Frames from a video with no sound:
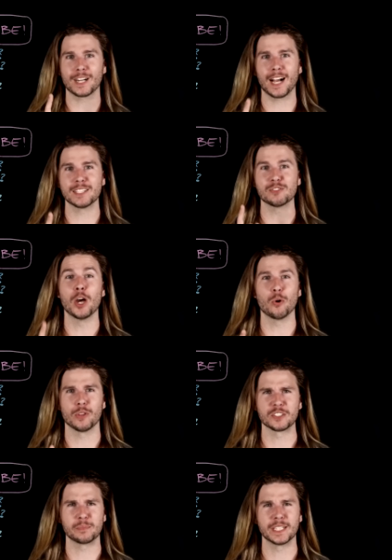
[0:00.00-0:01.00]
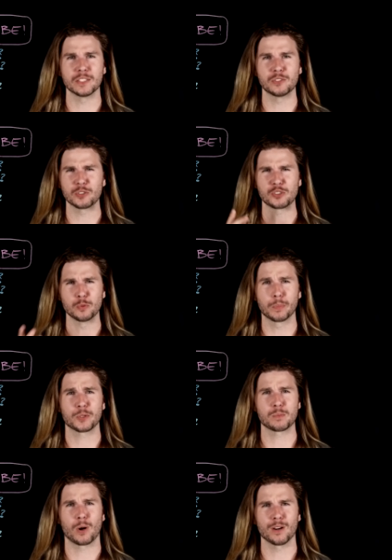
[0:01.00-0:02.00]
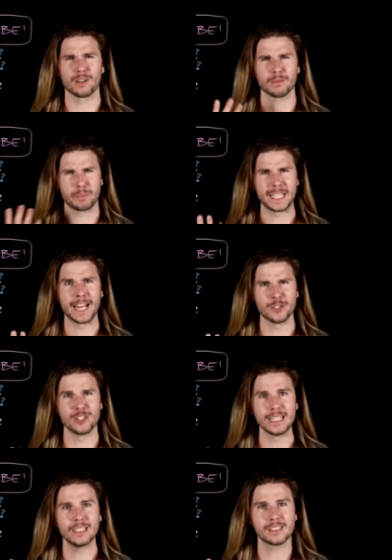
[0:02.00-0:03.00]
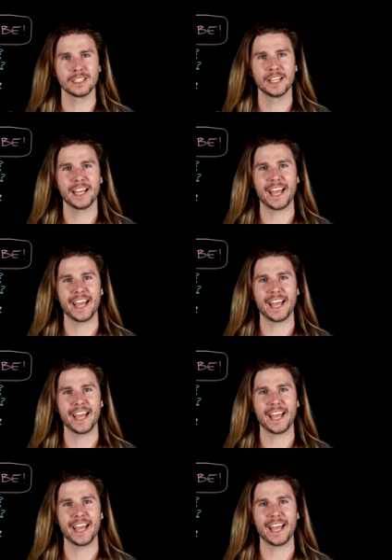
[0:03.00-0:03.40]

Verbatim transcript: guys know this because they're super smart PhDs,